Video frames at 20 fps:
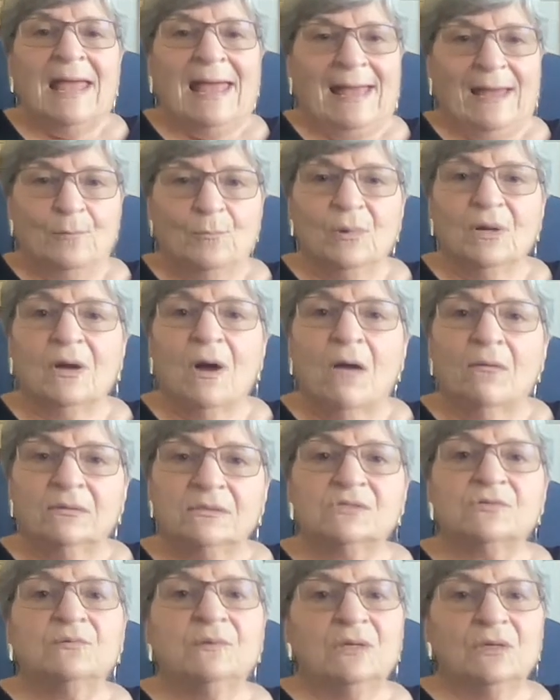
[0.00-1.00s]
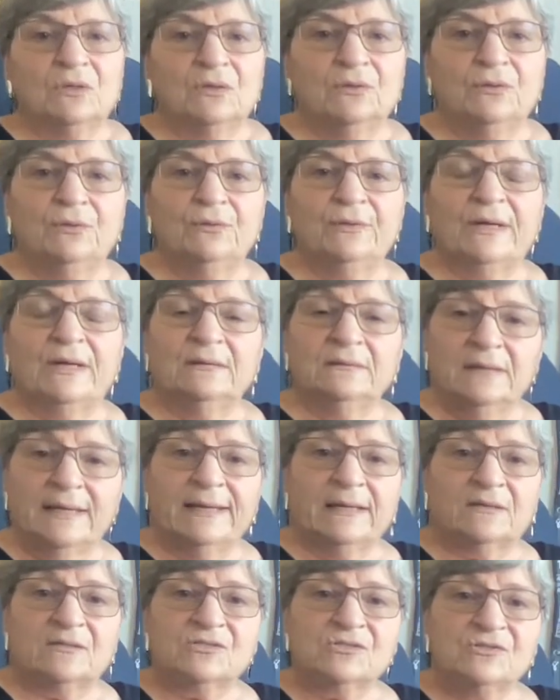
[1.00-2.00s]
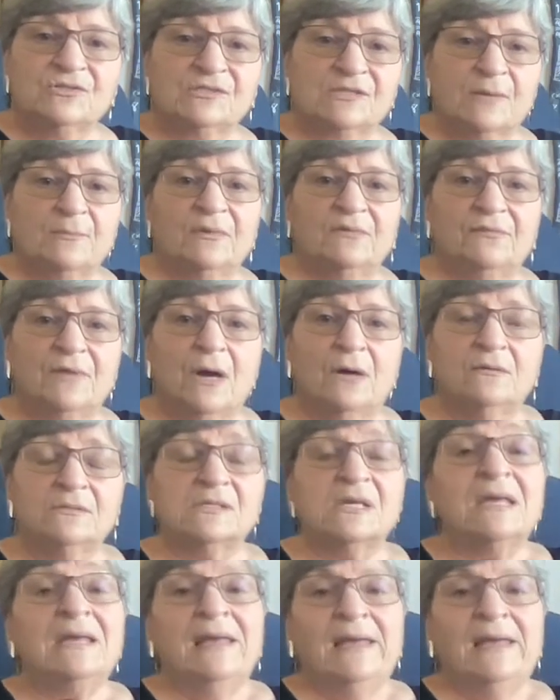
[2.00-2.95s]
and we're going to include a link to some of those